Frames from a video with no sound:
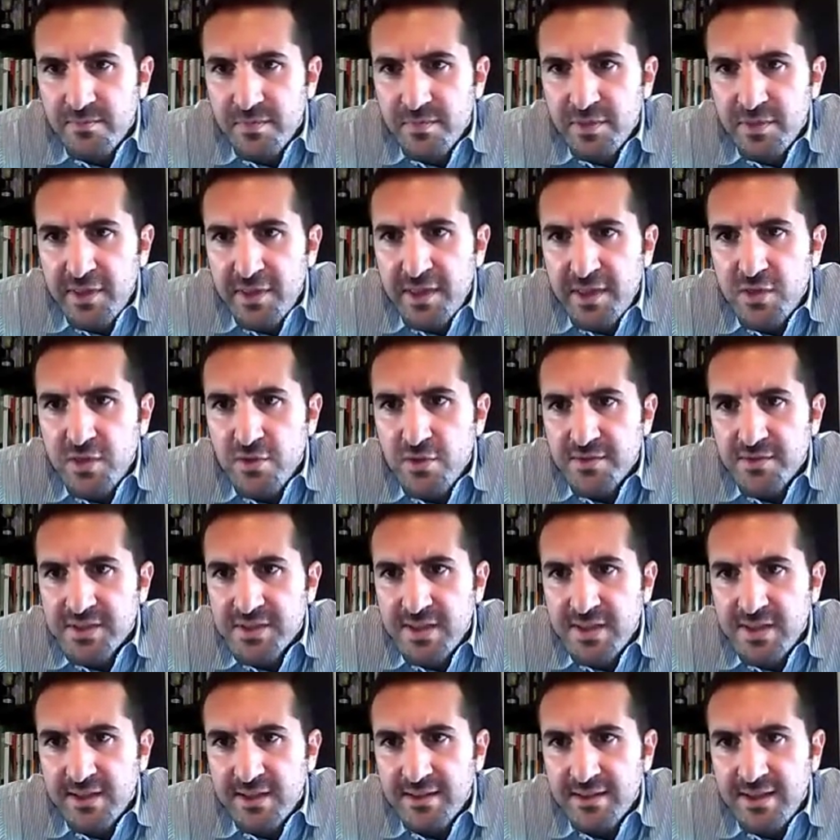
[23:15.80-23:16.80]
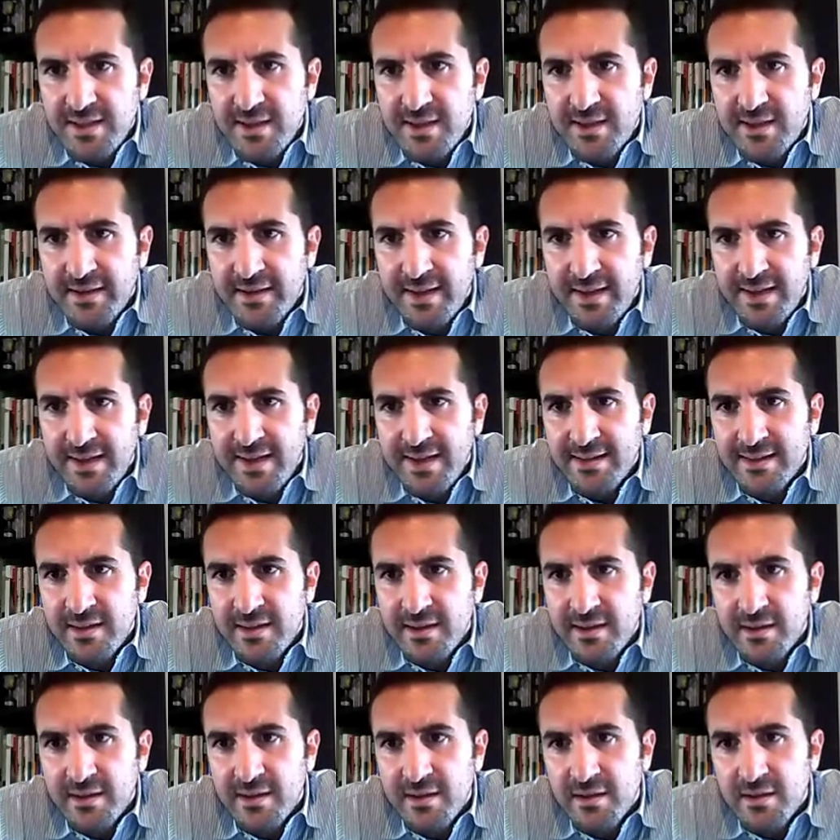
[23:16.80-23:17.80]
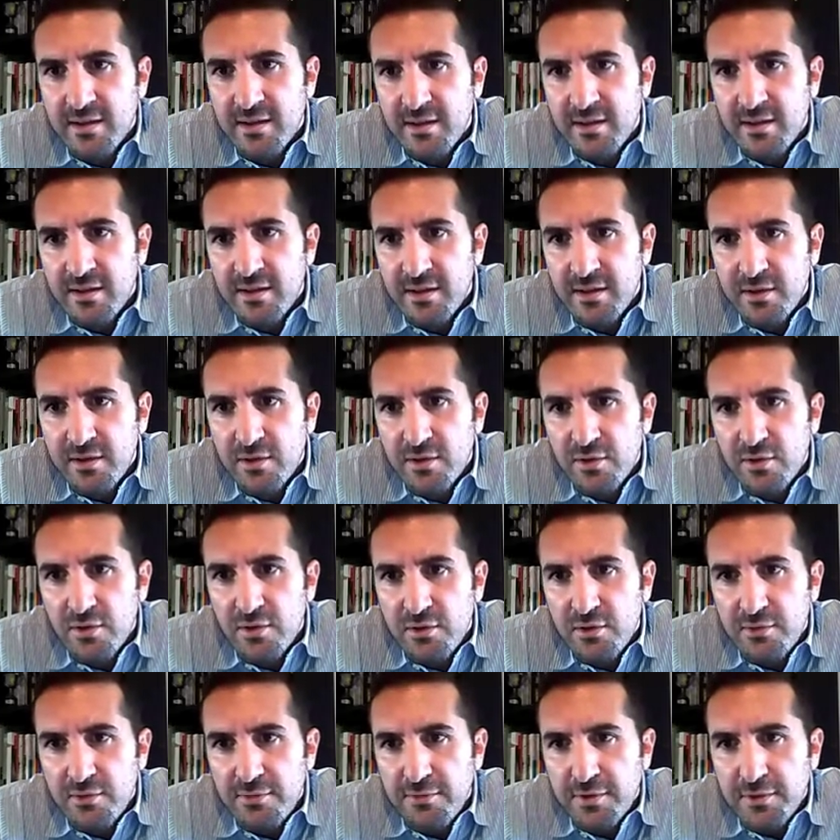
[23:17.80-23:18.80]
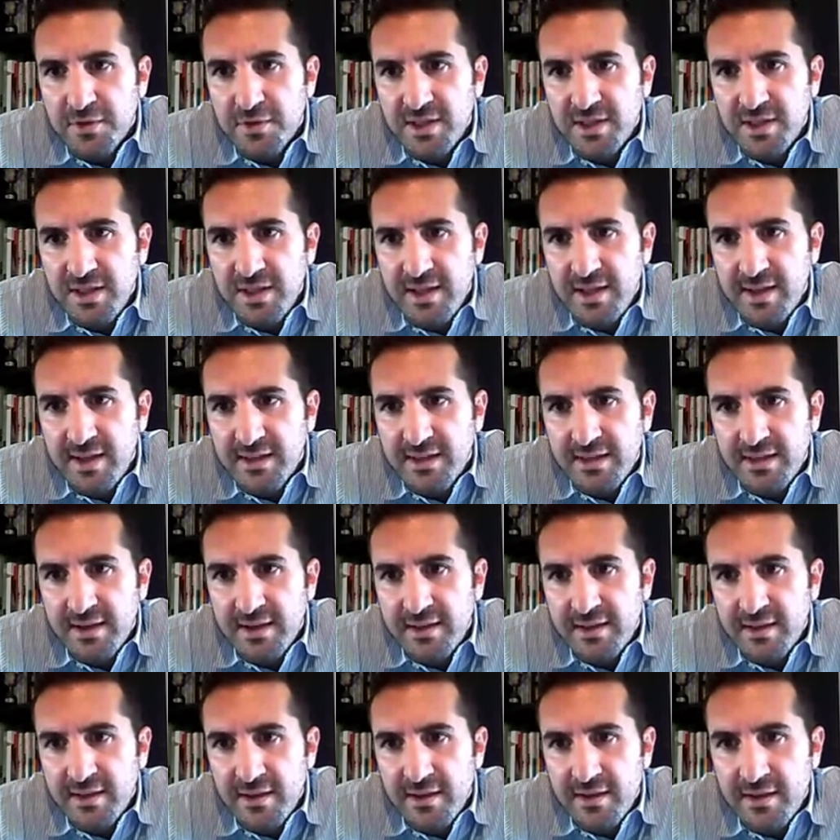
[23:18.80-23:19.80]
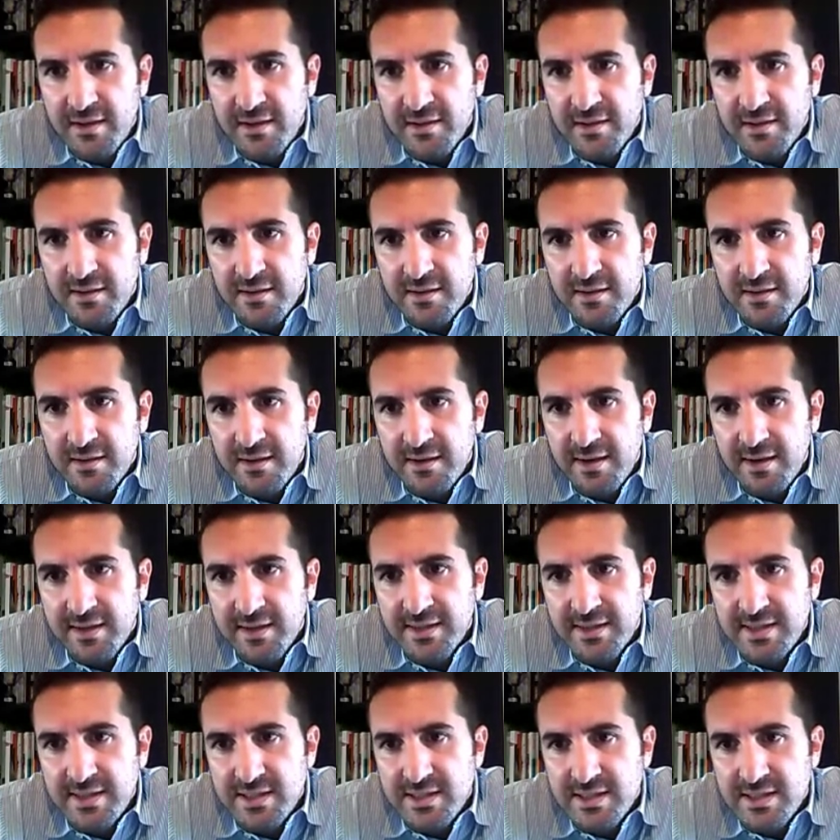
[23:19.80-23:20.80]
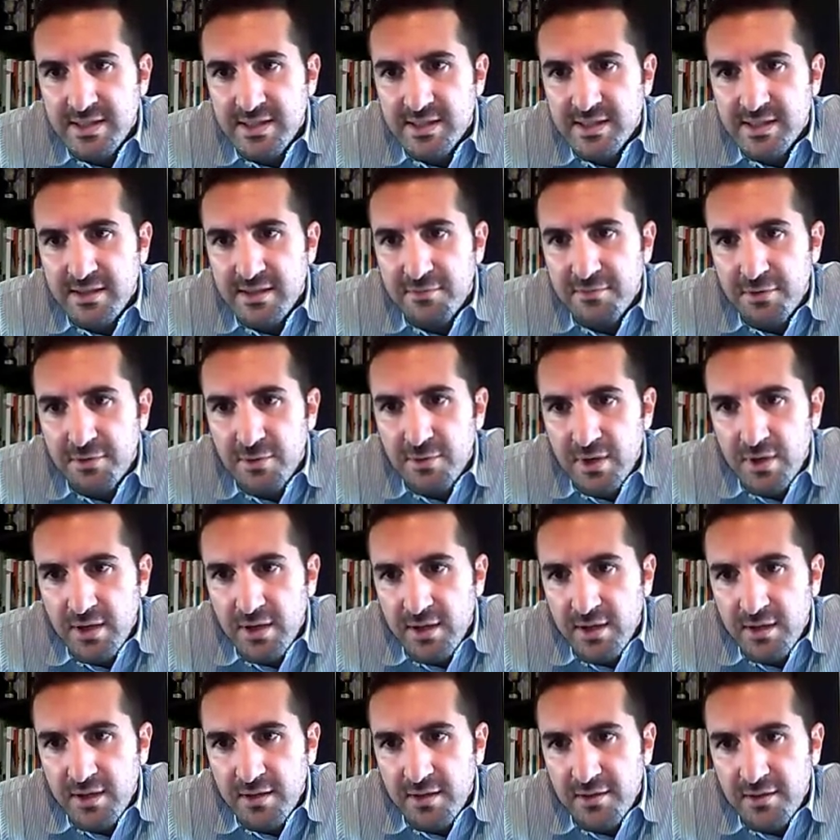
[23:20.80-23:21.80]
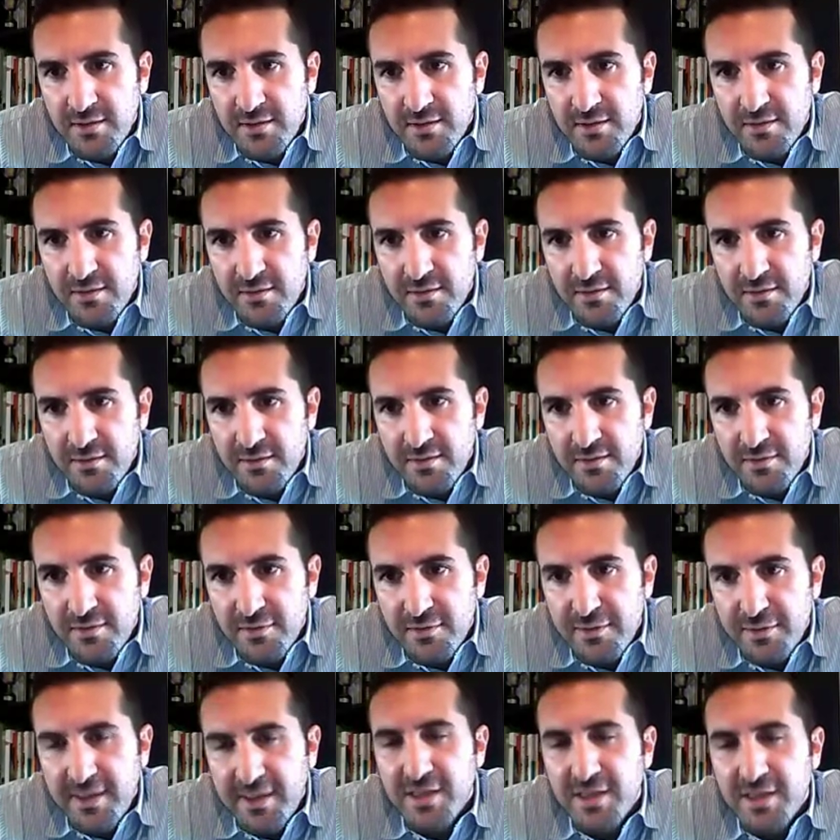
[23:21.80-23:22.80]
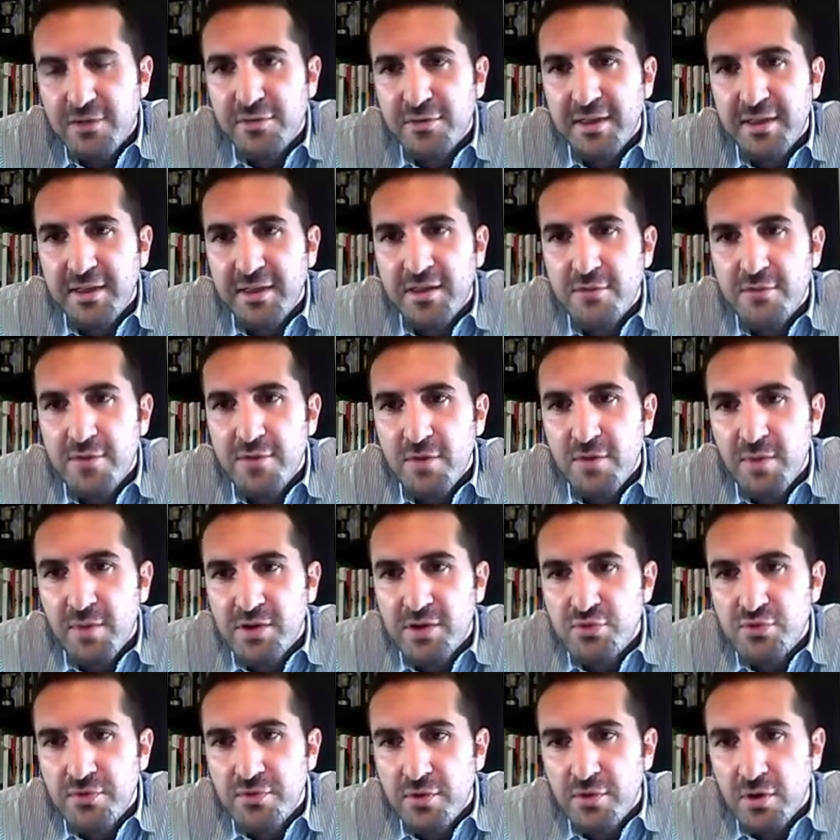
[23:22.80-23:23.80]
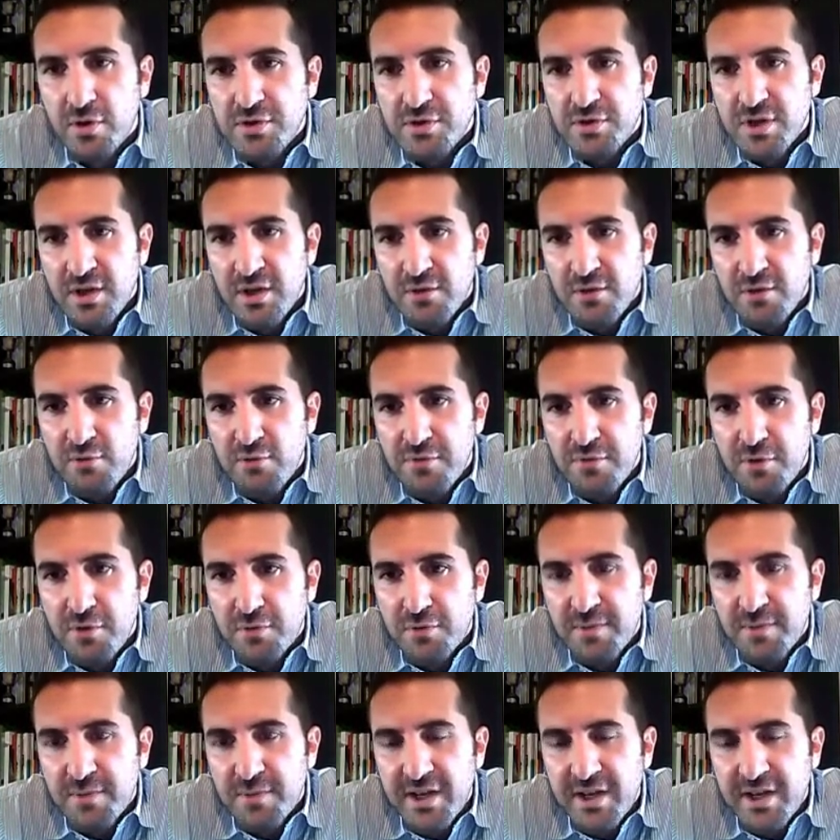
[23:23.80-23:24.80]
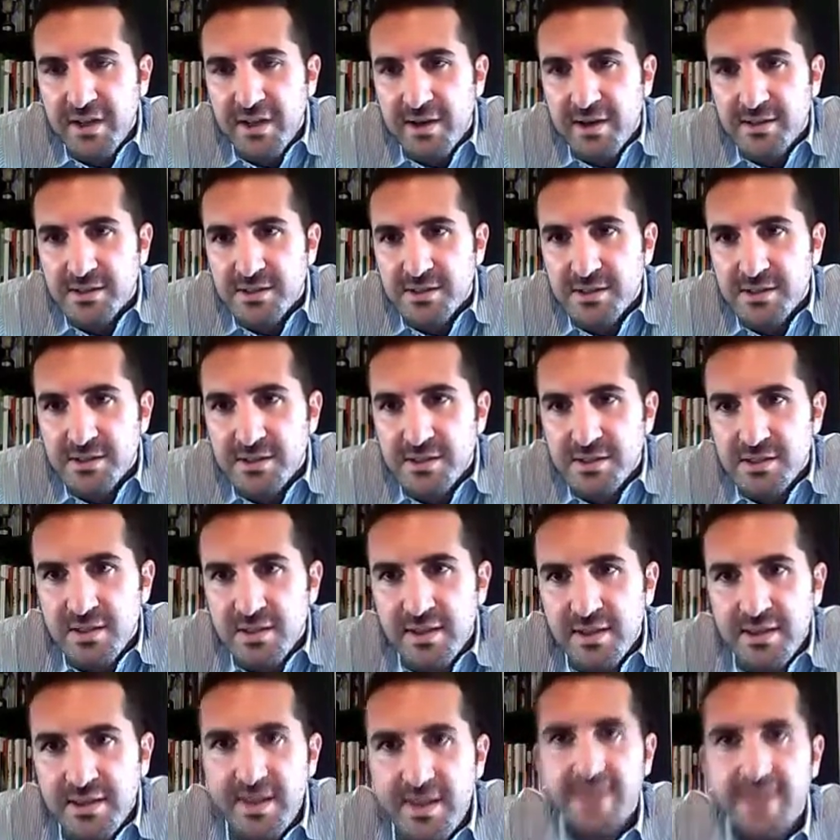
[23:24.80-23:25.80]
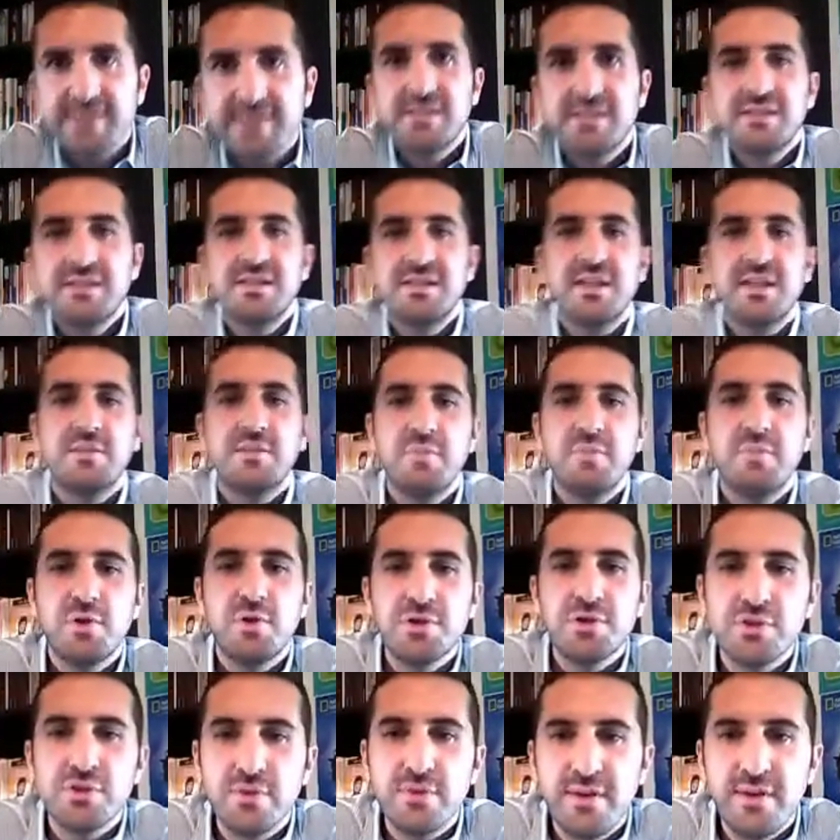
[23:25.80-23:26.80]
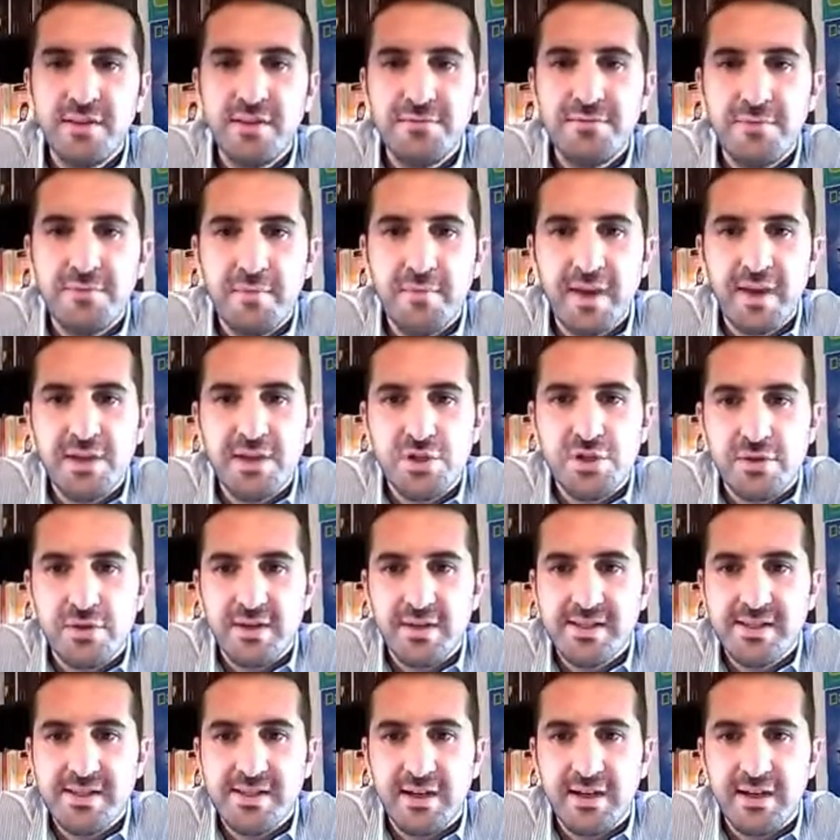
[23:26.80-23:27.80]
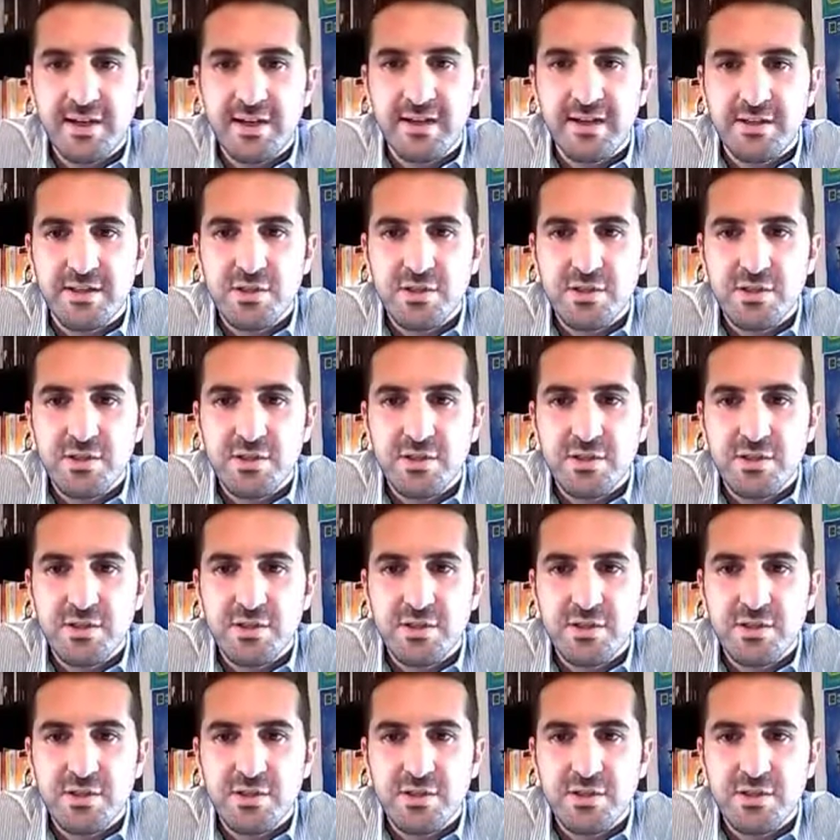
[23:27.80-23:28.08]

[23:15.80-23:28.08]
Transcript: Thank you, Evstratia, Helena, Fotini, Katerina, Anissa, Stavrula. Thank you very much. We've got many answers. Yes, C, personal information, exactly.